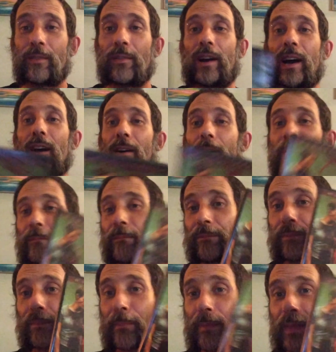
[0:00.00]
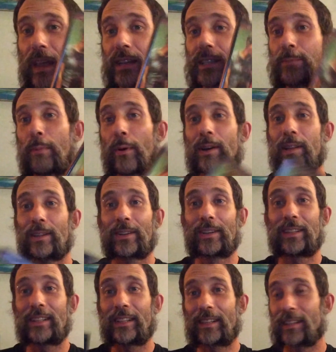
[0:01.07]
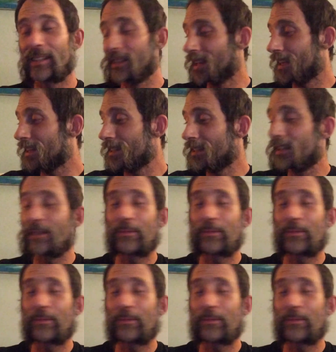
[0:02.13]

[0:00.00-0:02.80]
Well, a spoiler, like,